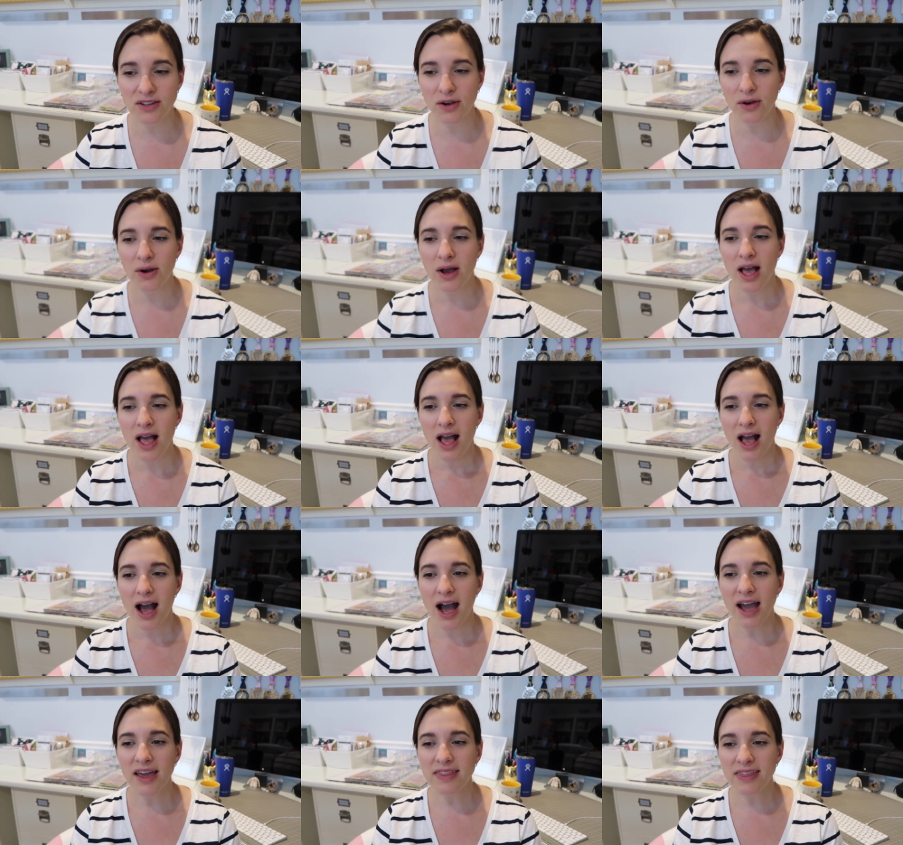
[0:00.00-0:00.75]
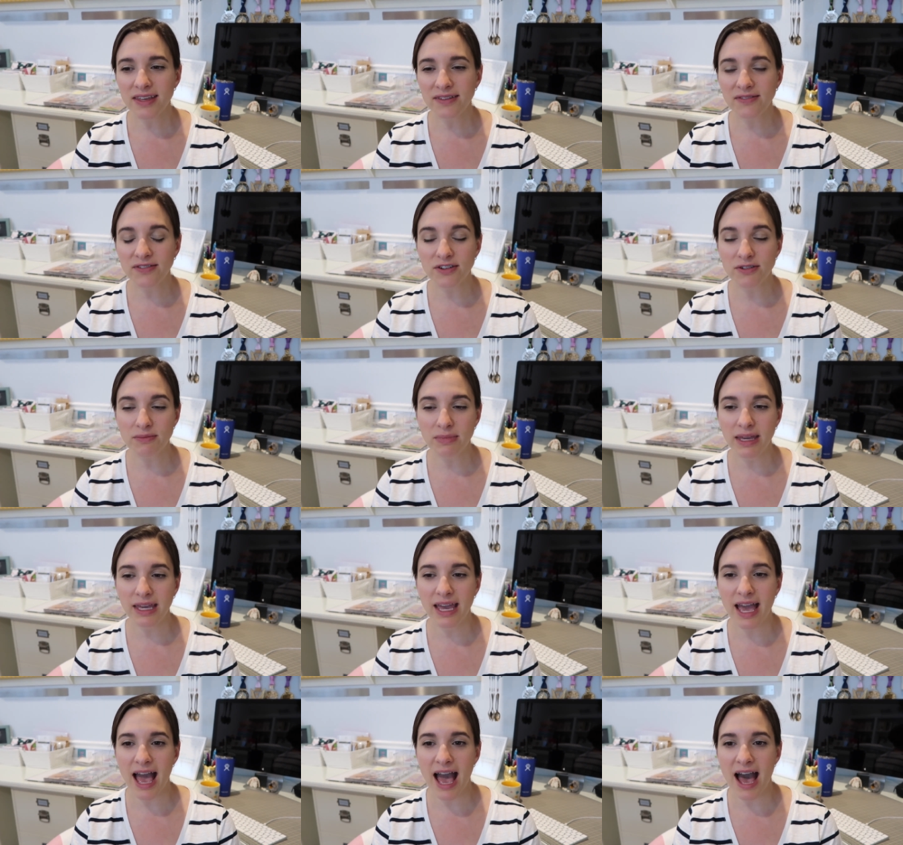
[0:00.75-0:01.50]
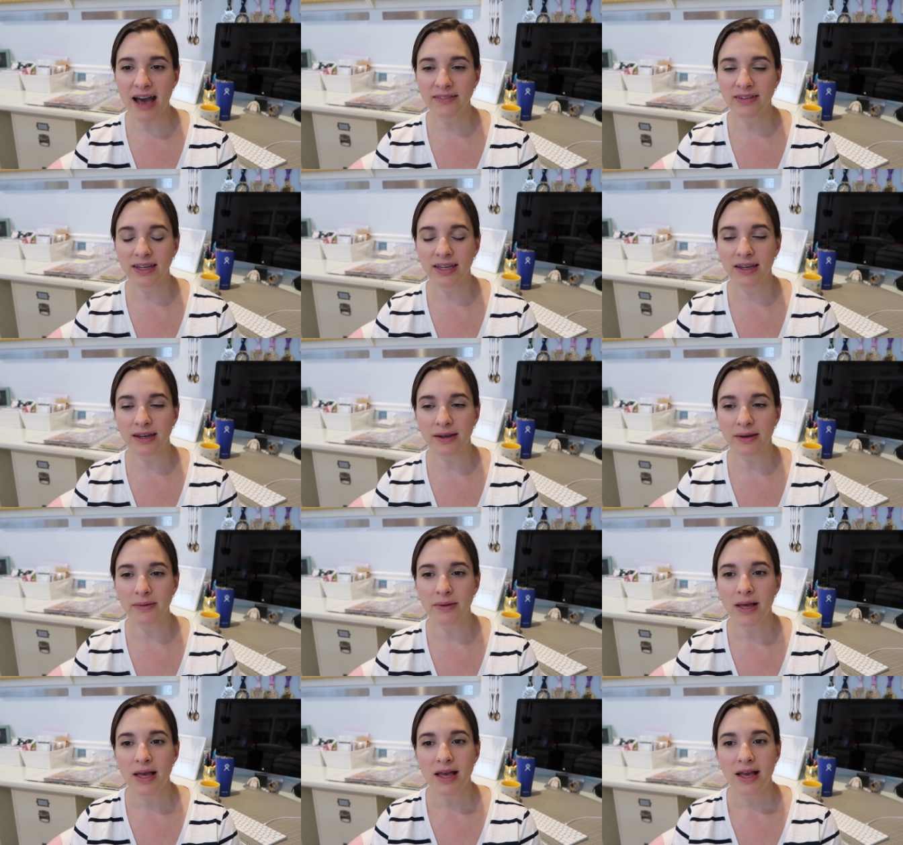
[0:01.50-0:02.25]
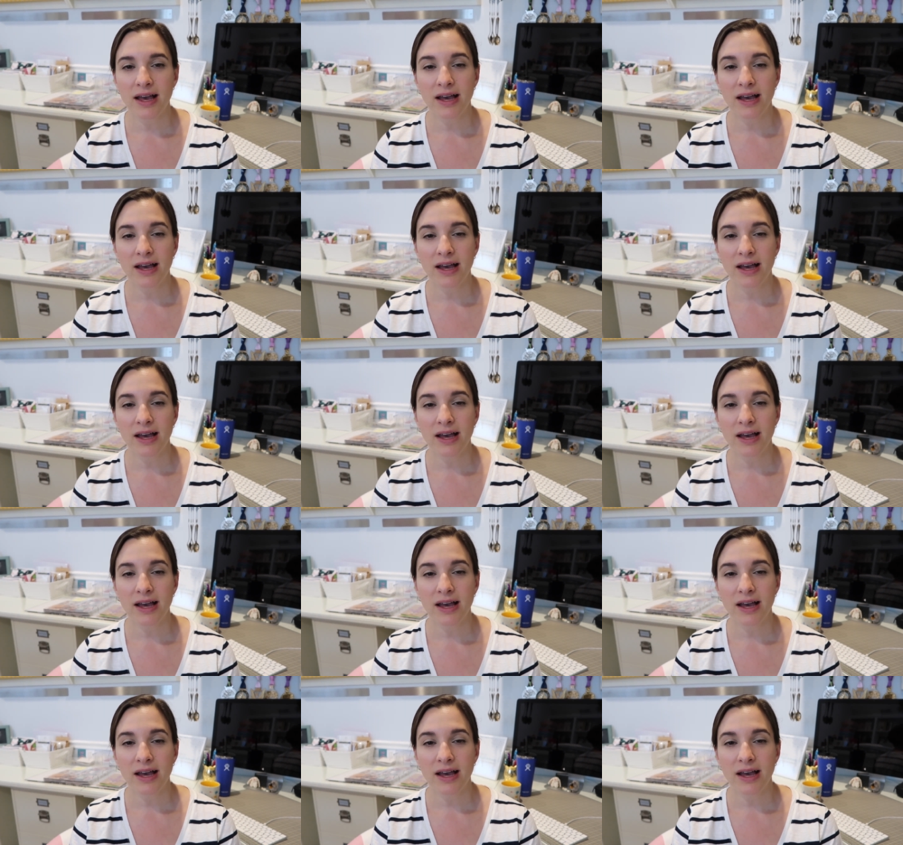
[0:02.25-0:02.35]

So I think for me, having a,